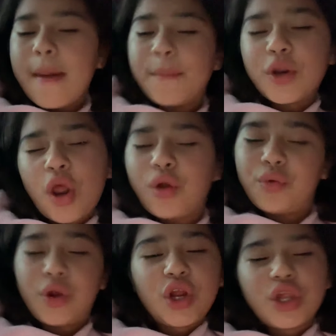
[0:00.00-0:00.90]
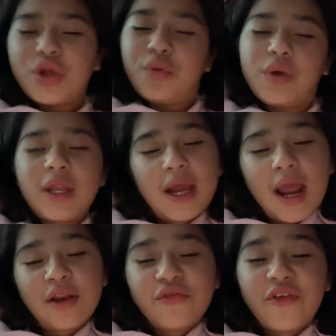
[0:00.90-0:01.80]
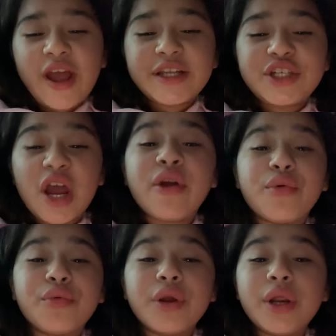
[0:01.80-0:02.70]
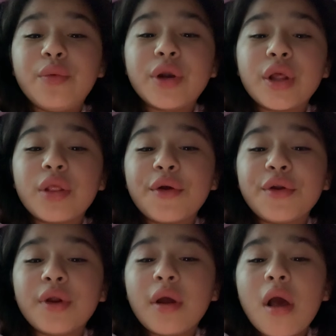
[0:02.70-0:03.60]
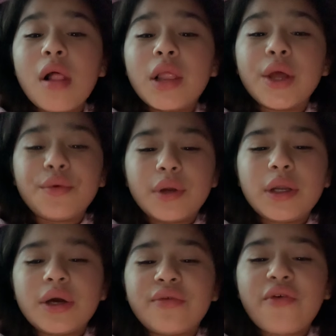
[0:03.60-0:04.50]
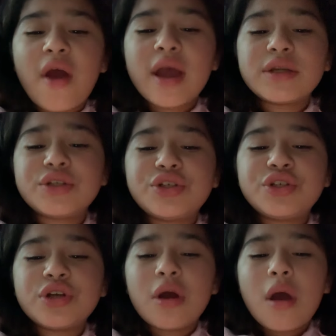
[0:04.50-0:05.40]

but not really, really kind of French. I really want to learn like really good French.